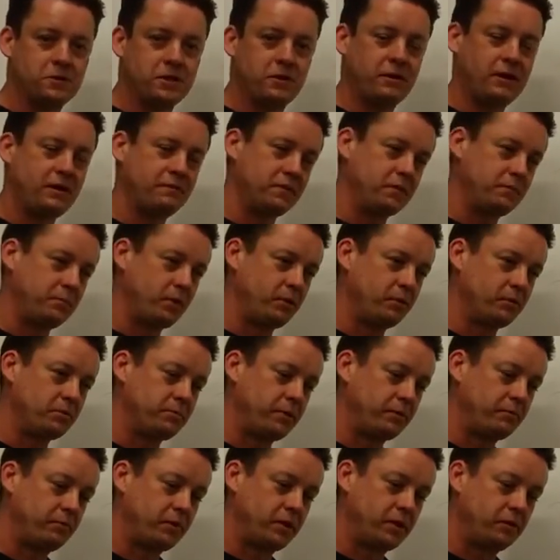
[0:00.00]
was out having a beer with
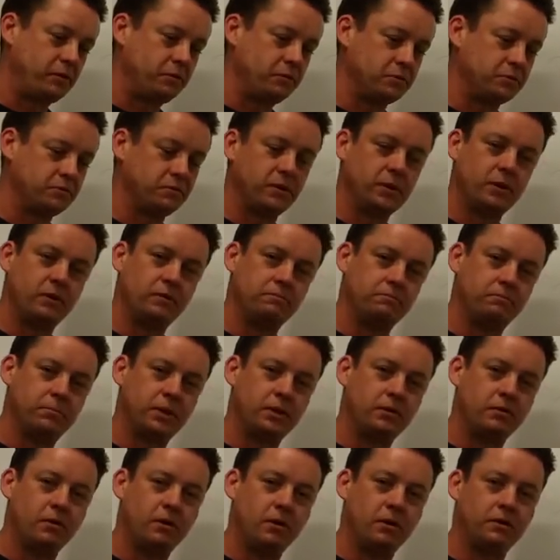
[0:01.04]
my friend who's a very
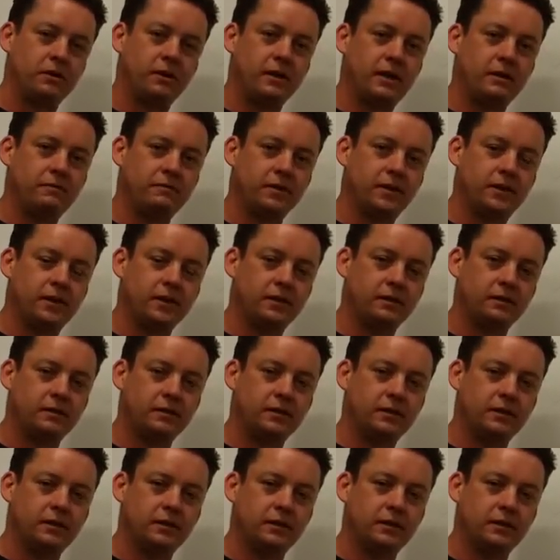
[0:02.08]
big Honda advocate,